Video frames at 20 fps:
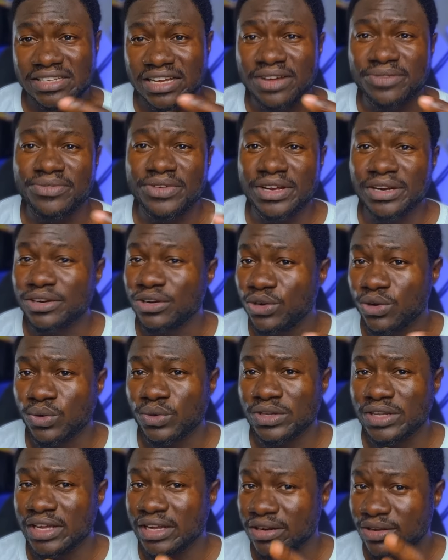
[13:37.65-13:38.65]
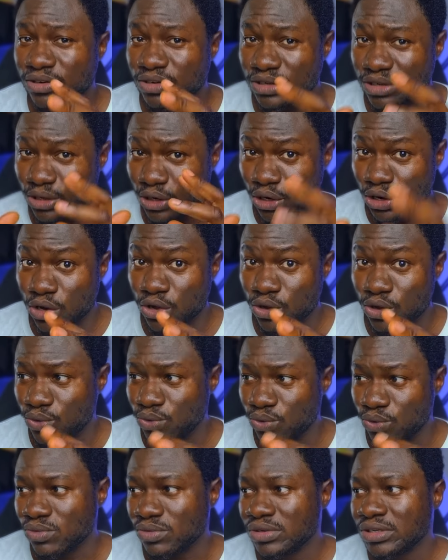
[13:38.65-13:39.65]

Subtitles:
are very, no, they are not low.